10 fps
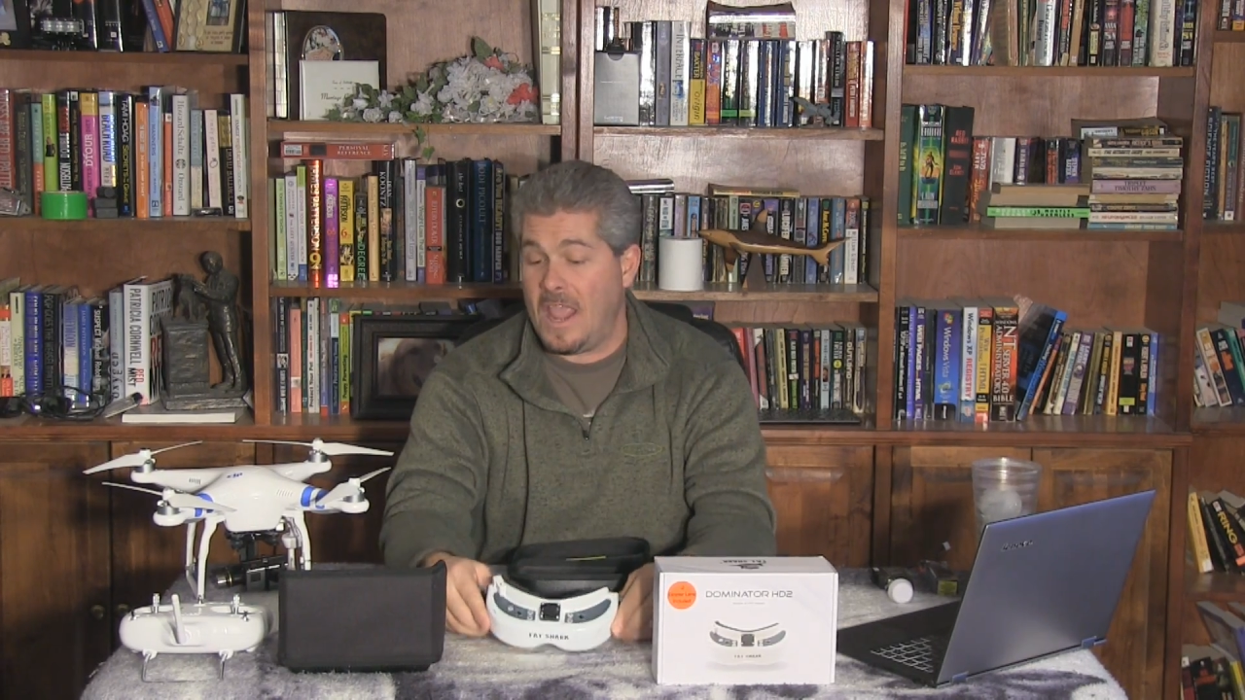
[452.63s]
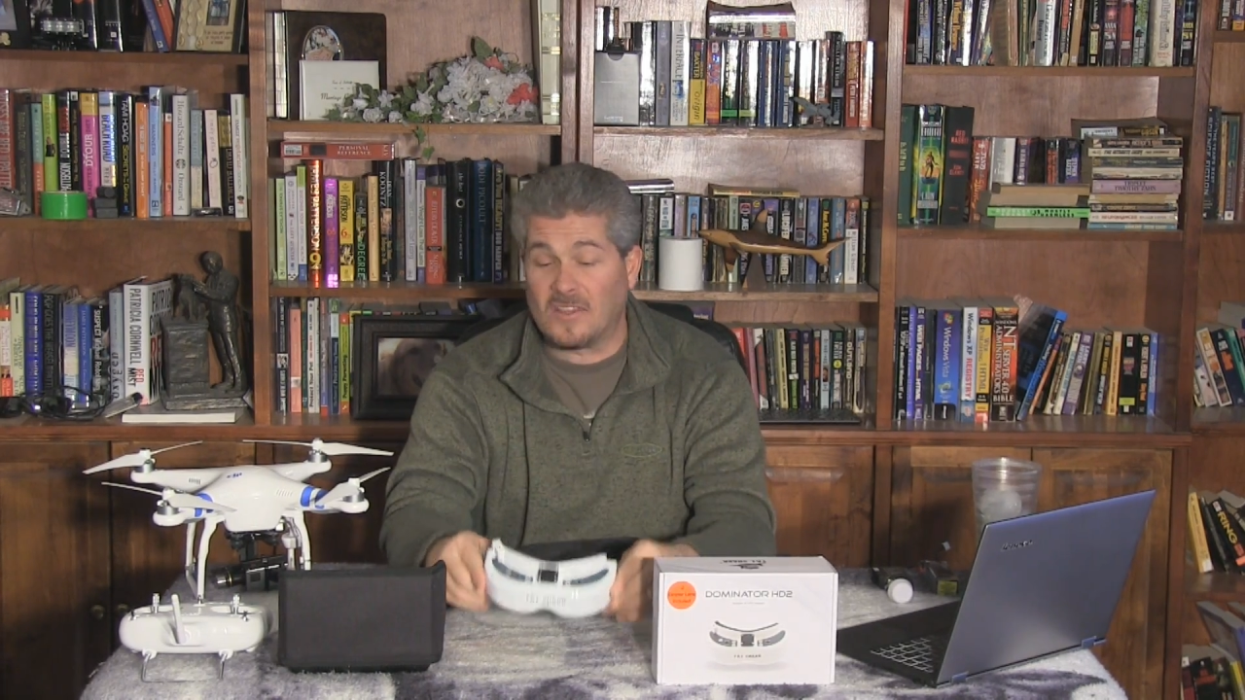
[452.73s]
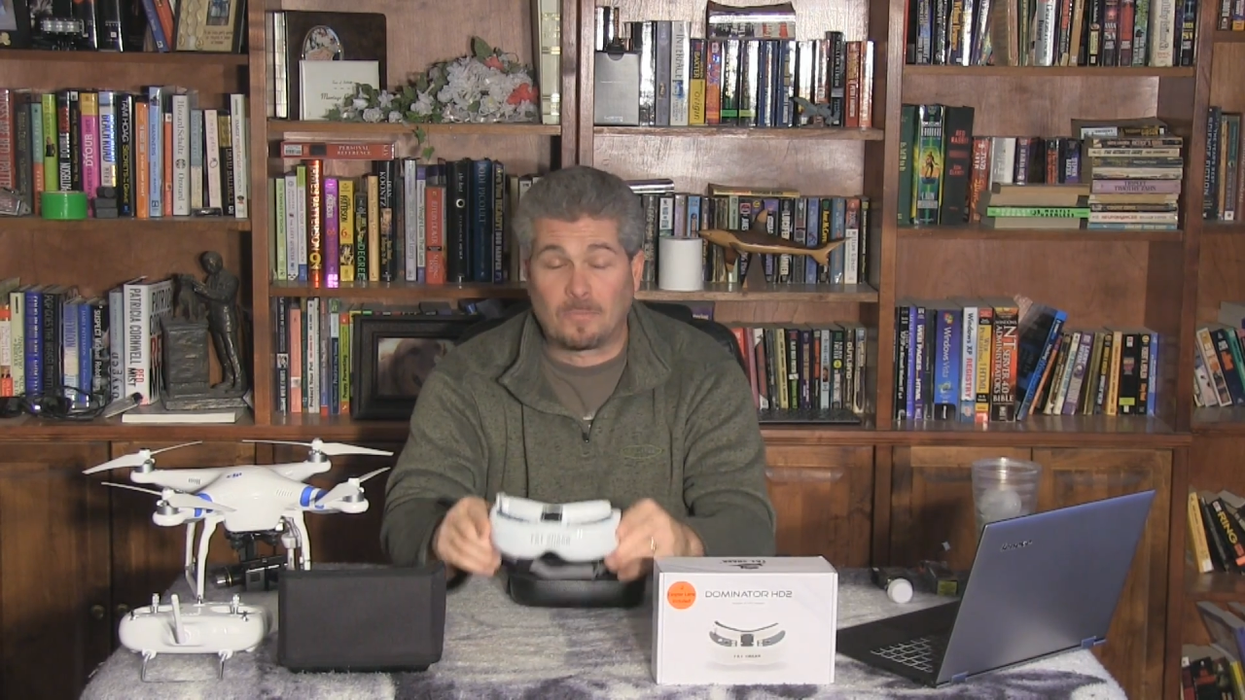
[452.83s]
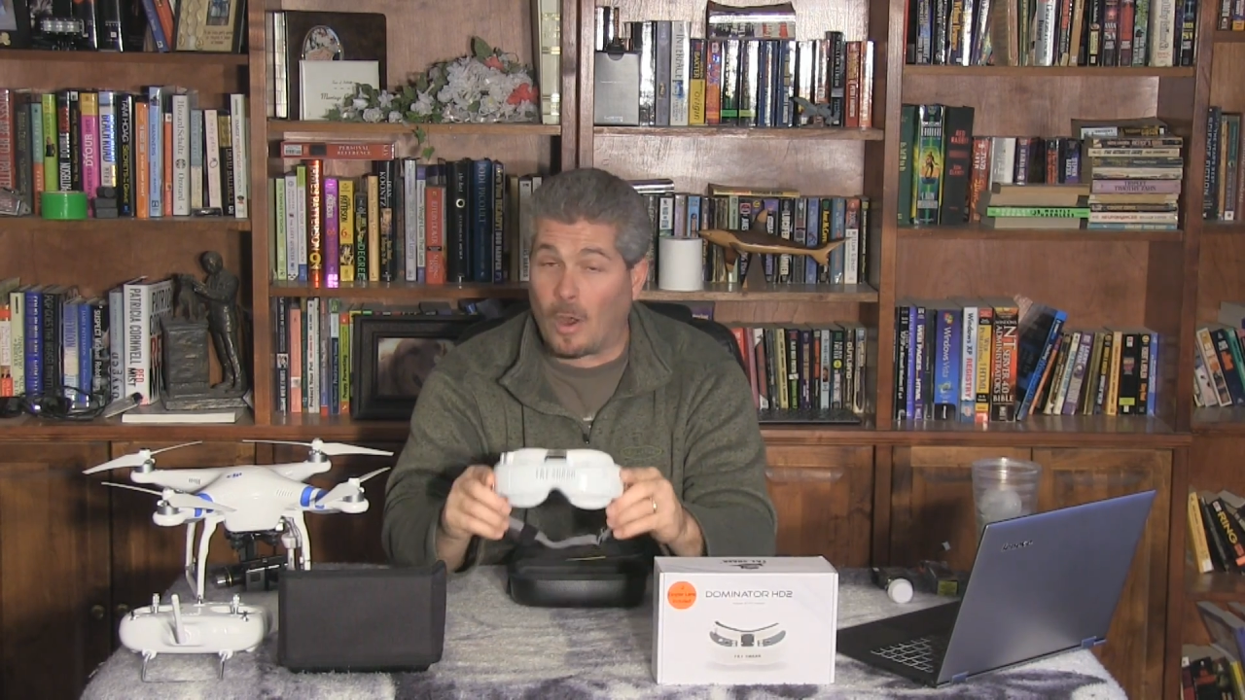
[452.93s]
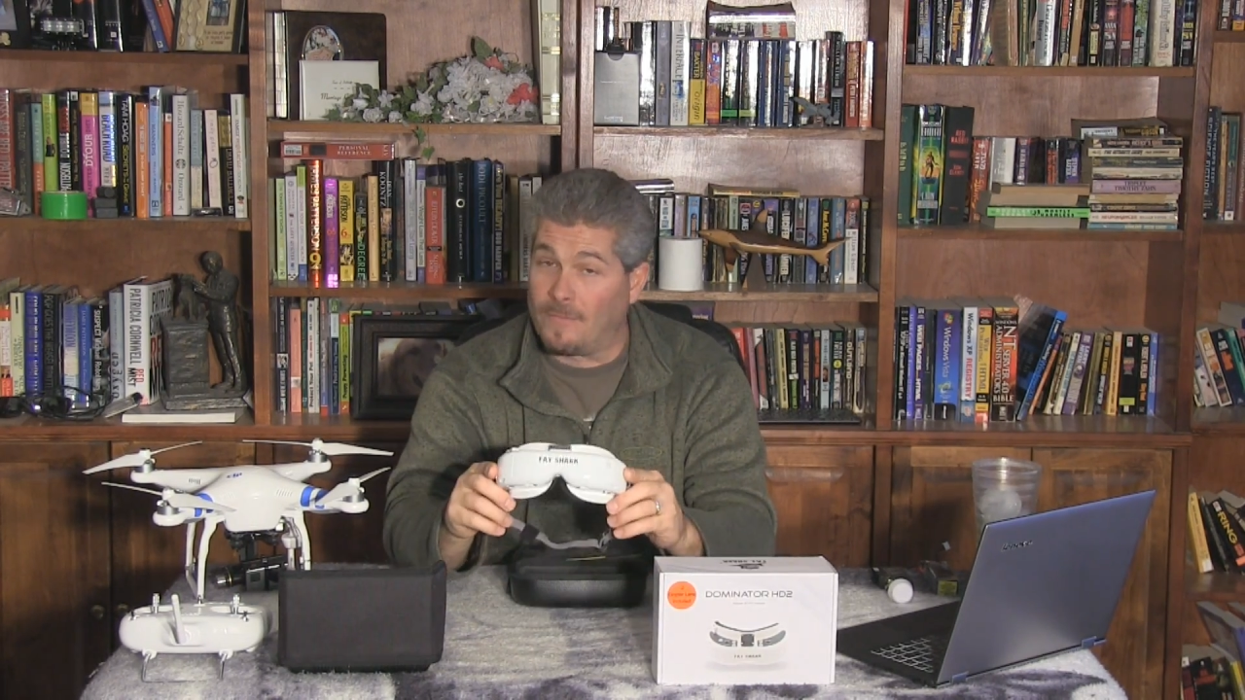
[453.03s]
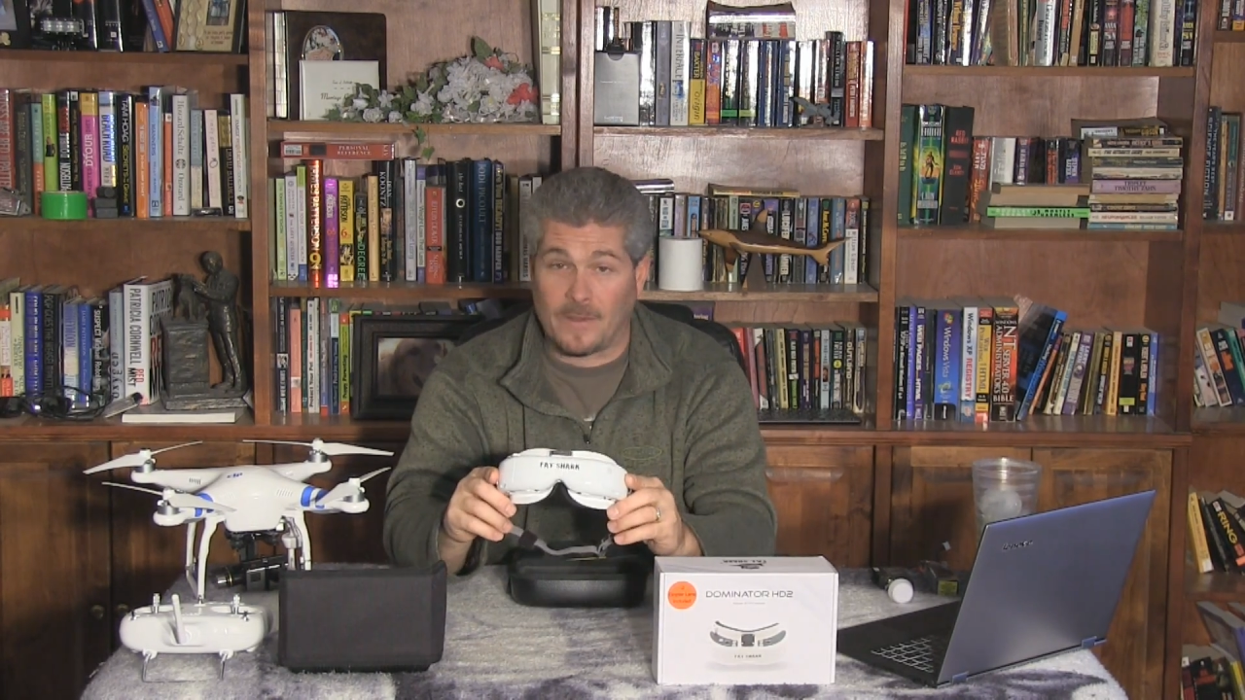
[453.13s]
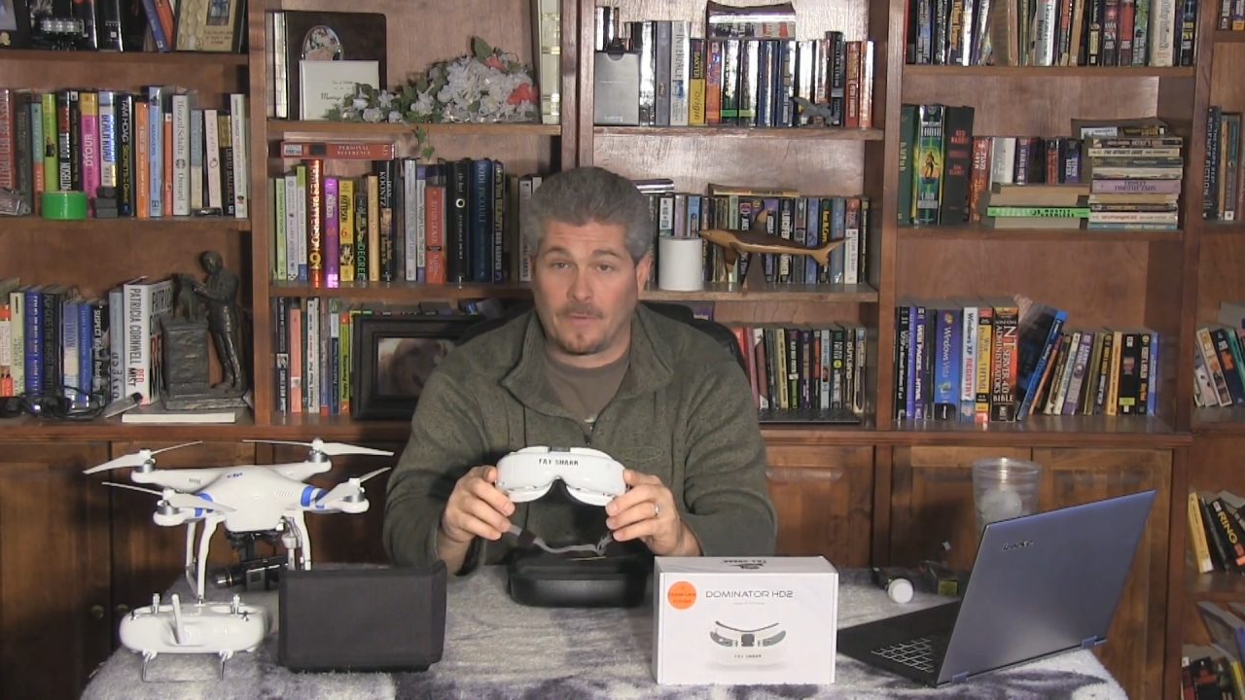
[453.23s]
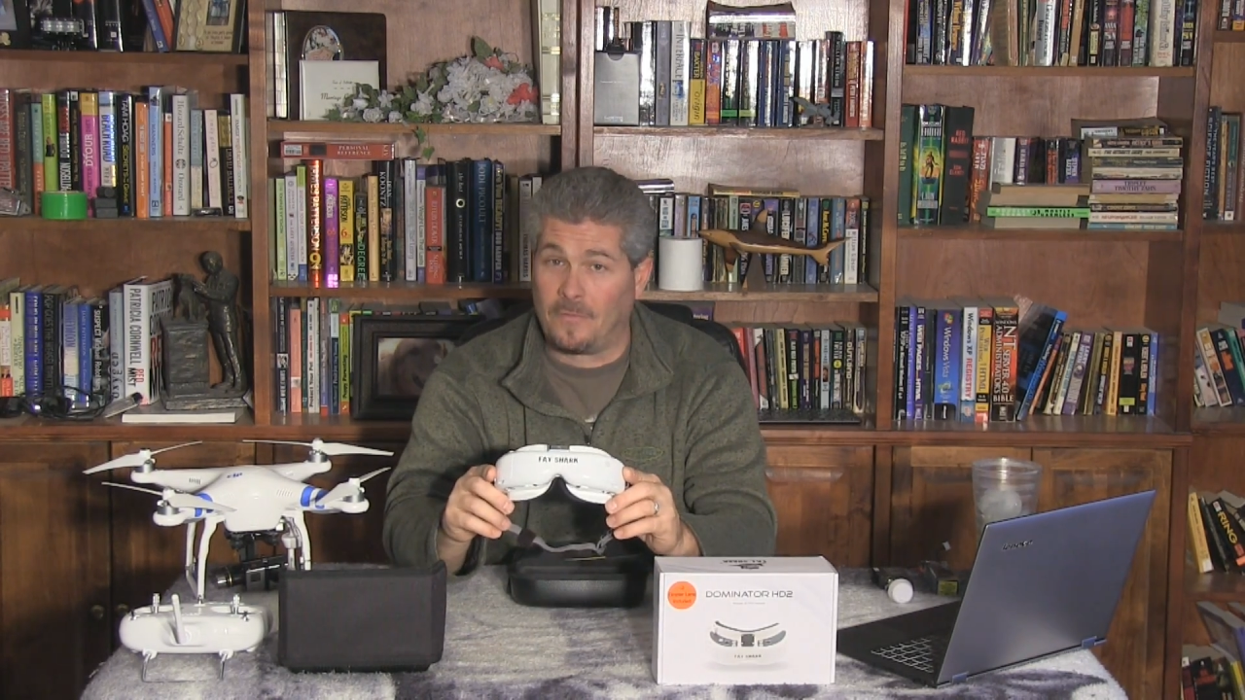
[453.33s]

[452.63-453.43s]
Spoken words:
It's perfect